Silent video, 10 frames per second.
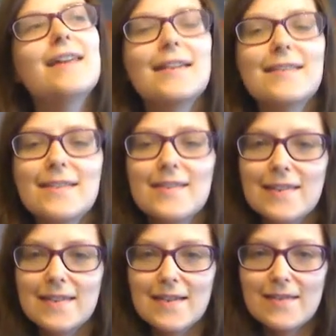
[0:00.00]
just
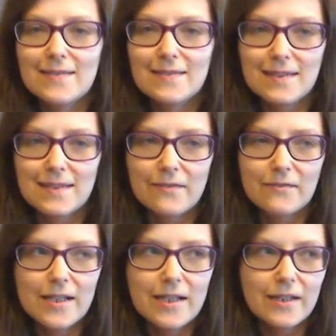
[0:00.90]
don't
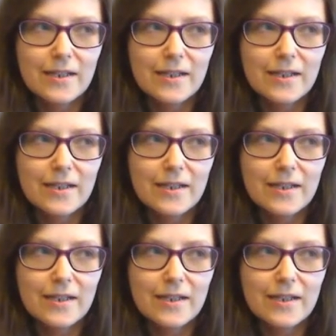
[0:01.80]
feel the